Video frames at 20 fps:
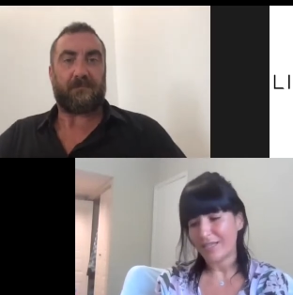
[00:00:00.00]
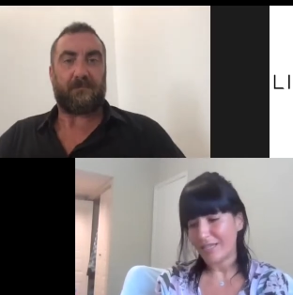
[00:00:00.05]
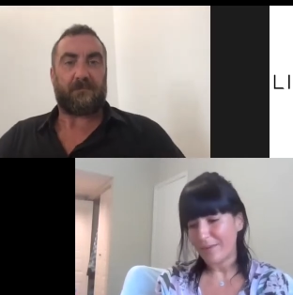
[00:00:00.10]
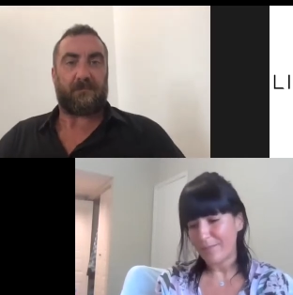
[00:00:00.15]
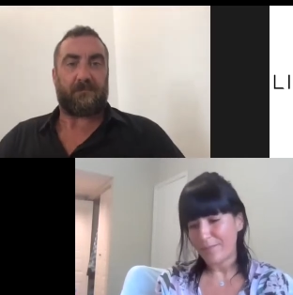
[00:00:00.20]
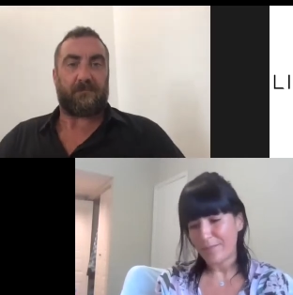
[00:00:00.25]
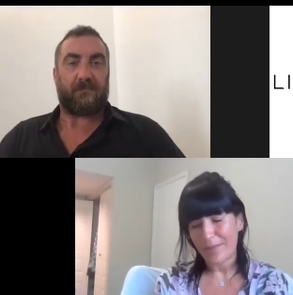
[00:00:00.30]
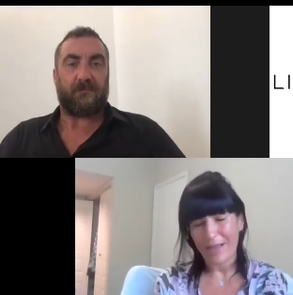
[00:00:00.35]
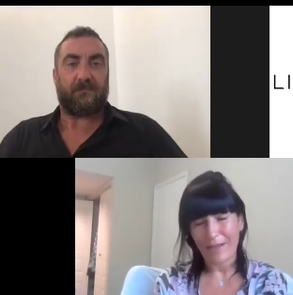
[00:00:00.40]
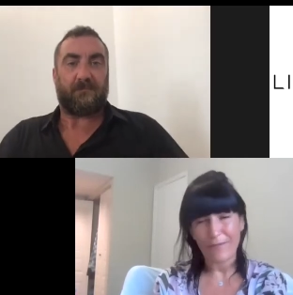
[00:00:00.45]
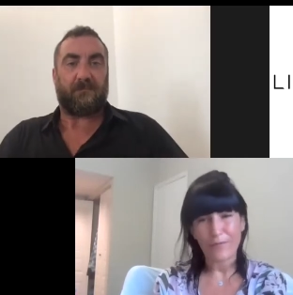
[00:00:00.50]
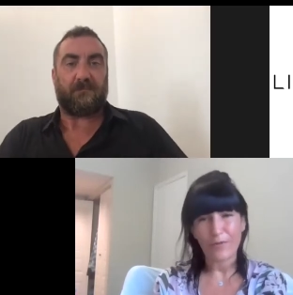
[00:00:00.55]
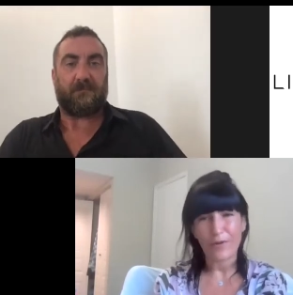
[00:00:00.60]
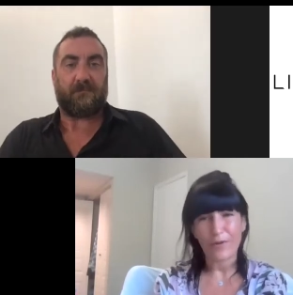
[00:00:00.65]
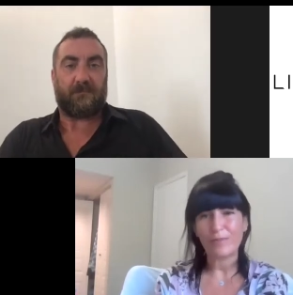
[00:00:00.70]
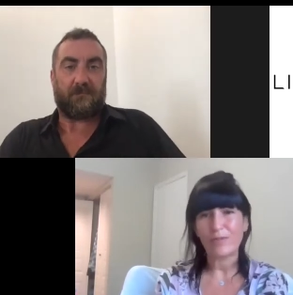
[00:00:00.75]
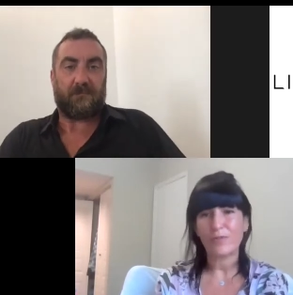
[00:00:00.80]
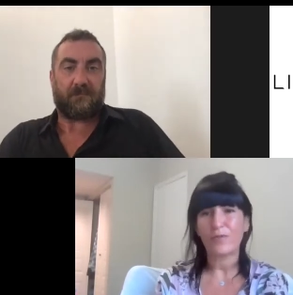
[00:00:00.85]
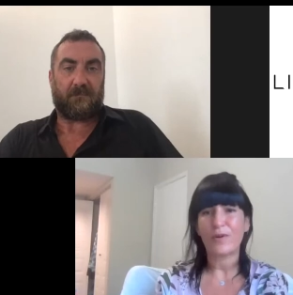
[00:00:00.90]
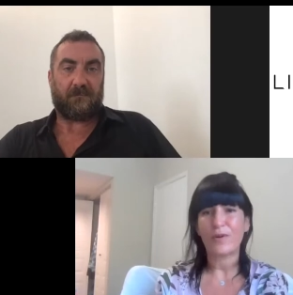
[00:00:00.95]
Speaker 1: online
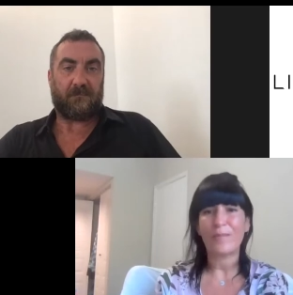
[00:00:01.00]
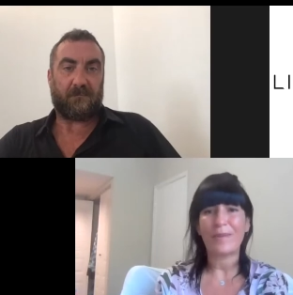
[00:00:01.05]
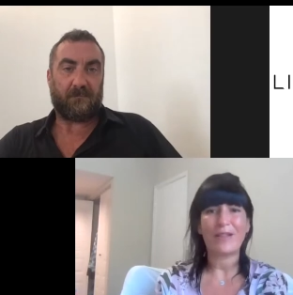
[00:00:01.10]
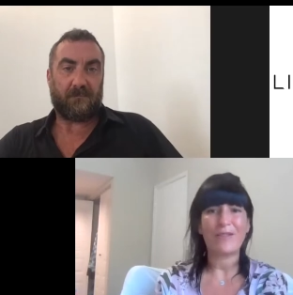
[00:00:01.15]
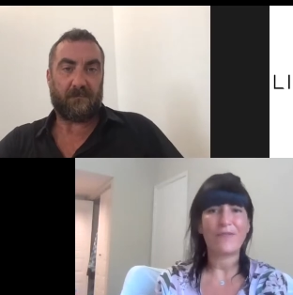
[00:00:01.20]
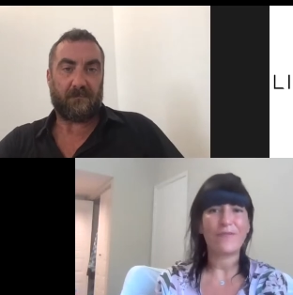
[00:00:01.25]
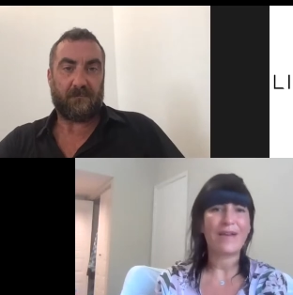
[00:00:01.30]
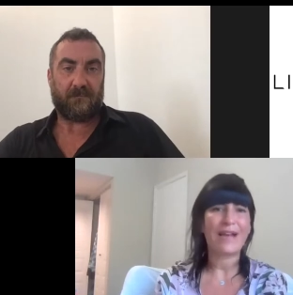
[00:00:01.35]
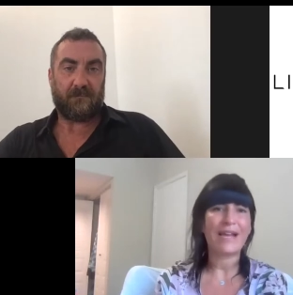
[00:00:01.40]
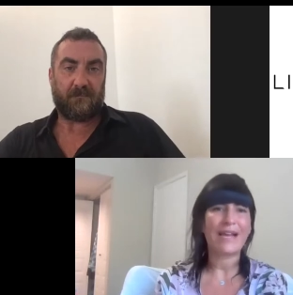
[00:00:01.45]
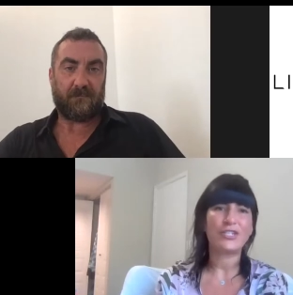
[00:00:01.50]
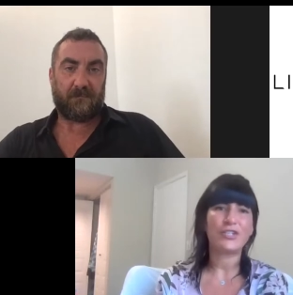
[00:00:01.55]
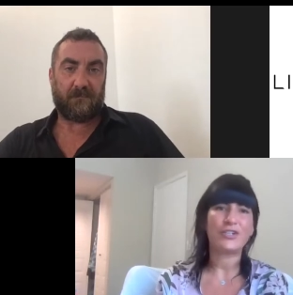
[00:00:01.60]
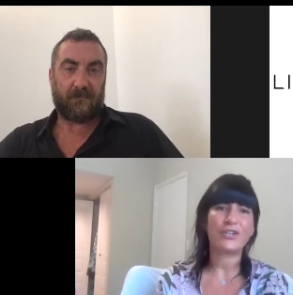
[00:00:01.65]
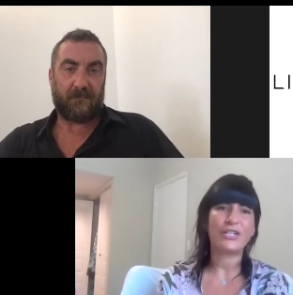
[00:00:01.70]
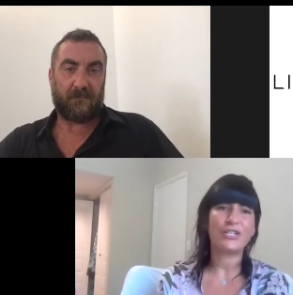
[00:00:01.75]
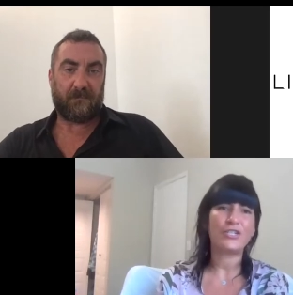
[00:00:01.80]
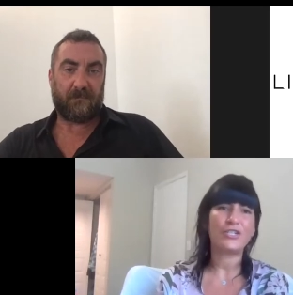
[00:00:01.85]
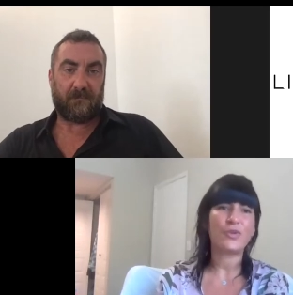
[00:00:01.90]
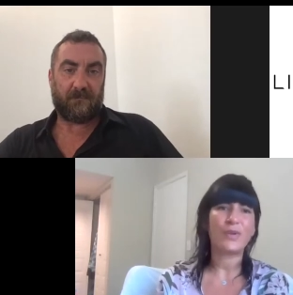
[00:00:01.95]
platforms for
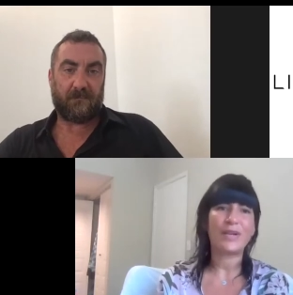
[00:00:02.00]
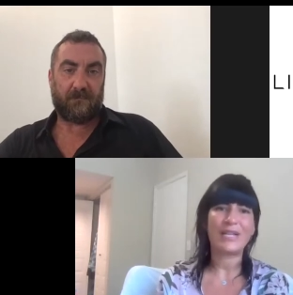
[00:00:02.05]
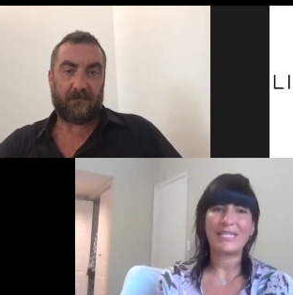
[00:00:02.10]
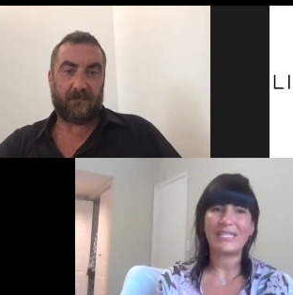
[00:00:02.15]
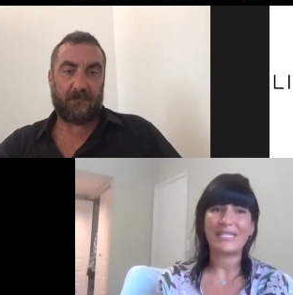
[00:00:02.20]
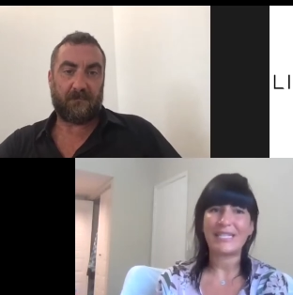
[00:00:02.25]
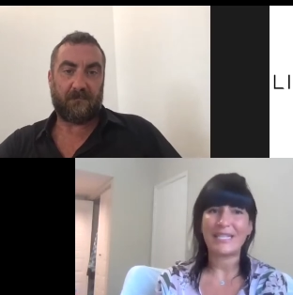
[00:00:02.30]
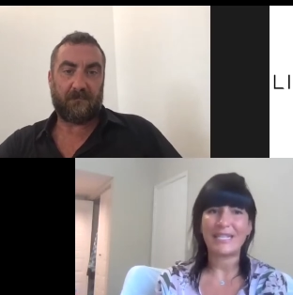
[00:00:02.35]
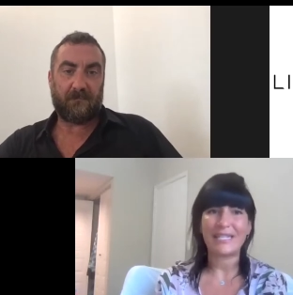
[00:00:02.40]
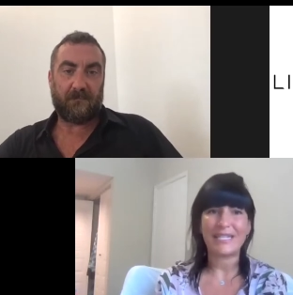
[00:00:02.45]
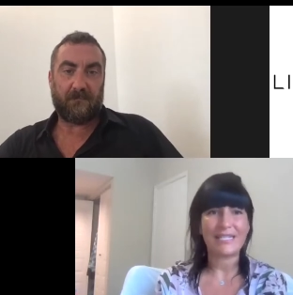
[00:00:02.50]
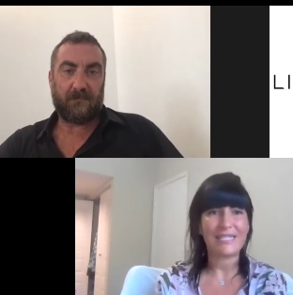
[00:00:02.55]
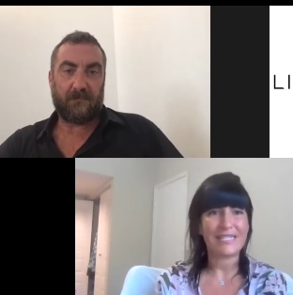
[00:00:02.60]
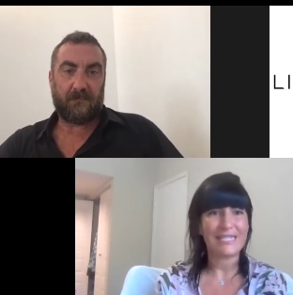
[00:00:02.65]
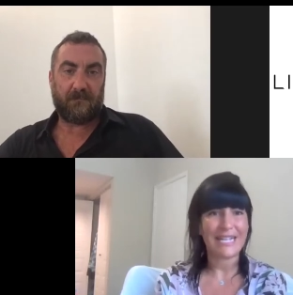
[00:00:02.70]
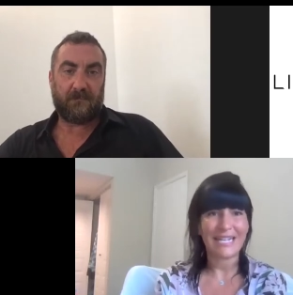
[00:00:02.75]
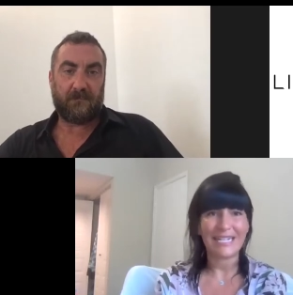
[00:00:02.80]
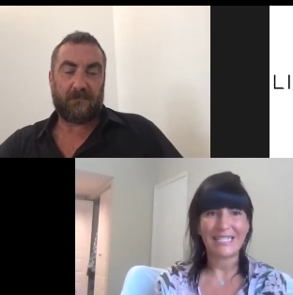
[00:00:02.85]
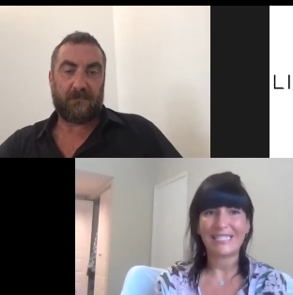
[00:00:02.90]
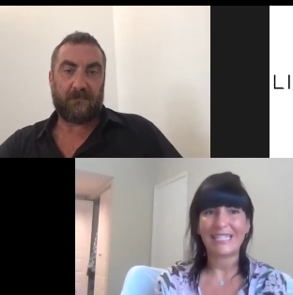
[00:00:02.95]
manufacturing choices,
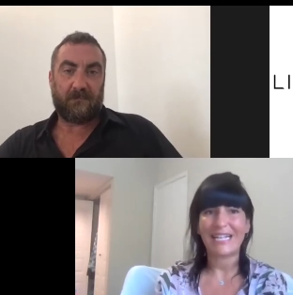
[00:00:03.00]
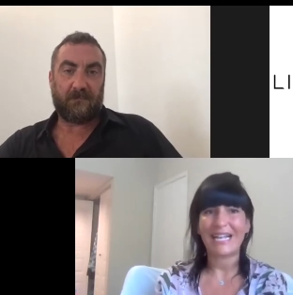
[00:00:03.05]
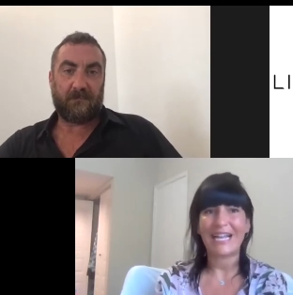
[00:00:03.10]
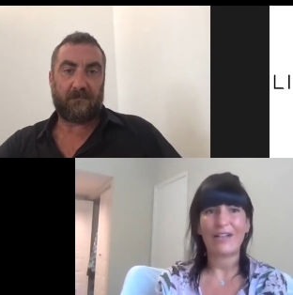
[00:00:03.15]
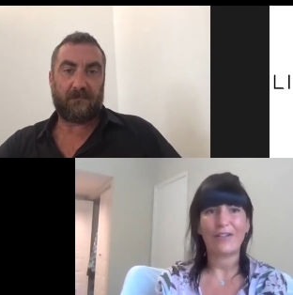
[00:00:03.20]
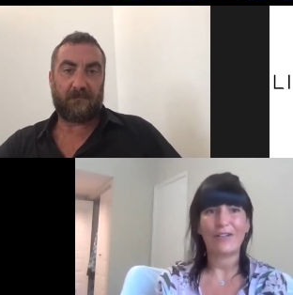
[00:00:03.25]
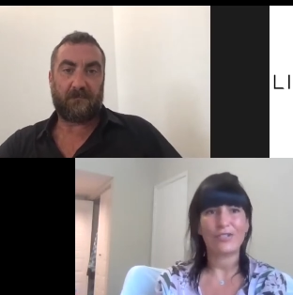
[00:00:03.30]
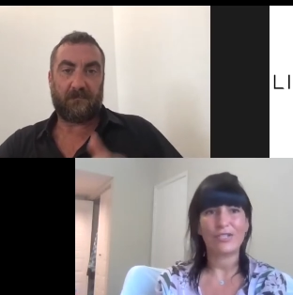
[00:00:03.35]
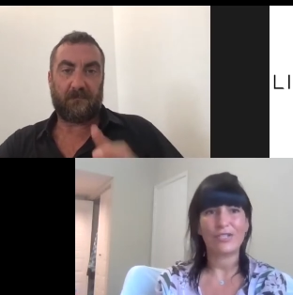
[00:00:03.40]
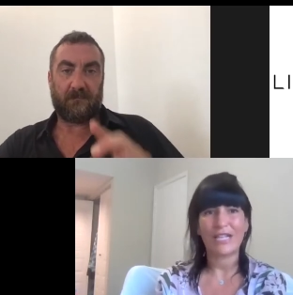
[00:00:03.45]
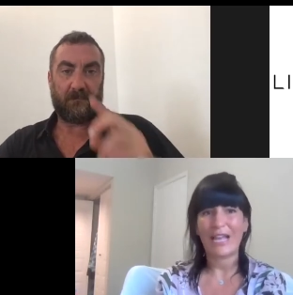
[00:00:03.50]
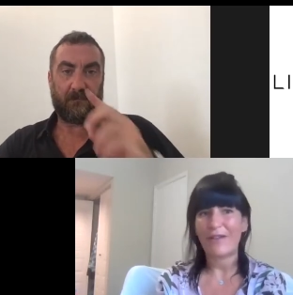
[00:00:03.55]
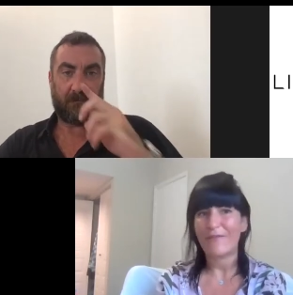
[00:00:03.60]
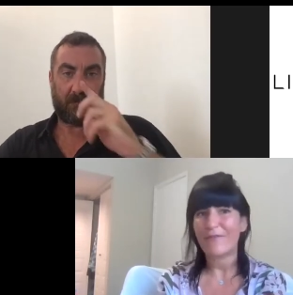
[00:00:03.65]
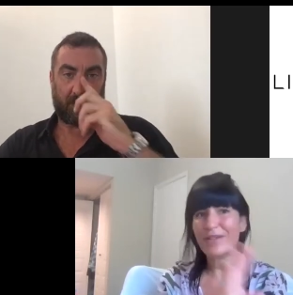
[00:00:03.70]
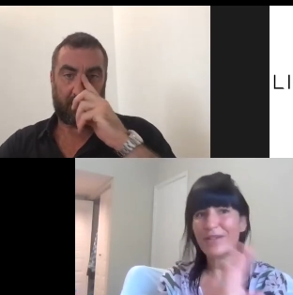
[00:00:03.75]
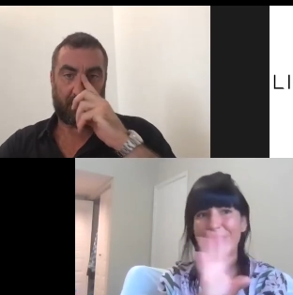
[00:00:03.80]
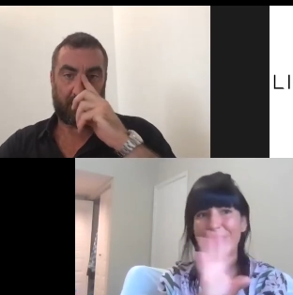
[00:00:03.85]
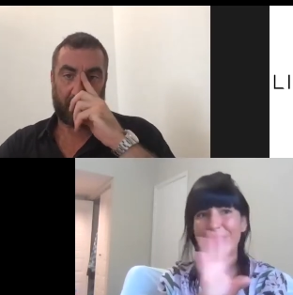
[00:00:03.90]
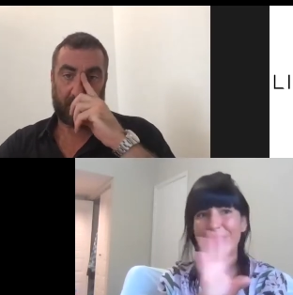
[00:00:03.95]
textiles,
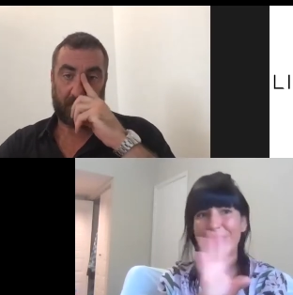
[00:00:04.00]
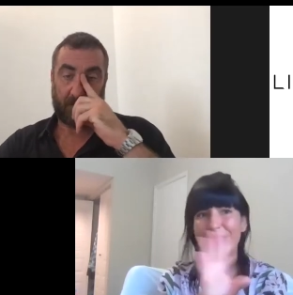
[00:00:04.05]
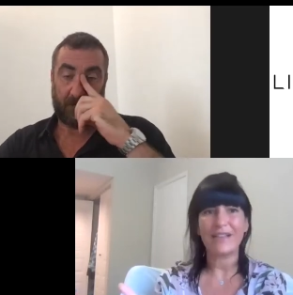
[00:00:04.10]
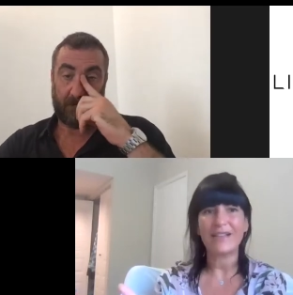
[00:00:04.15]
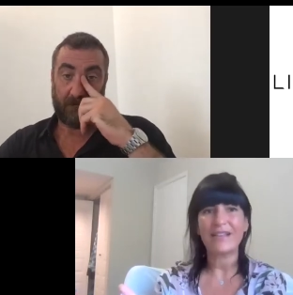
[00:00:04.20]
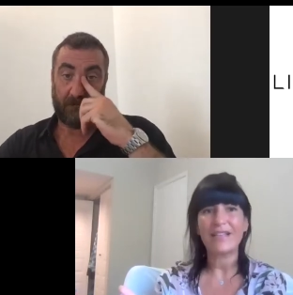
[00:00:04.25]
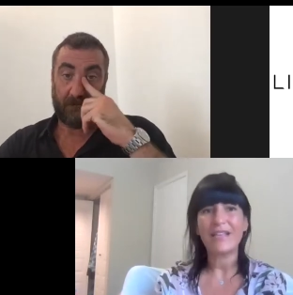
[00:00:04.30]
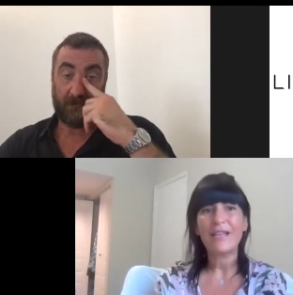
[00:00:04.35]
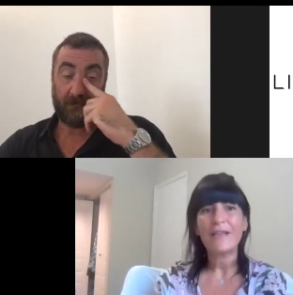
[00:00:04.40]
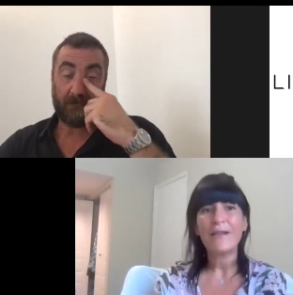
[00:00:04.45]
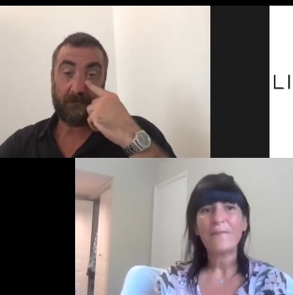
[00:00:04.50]
everything.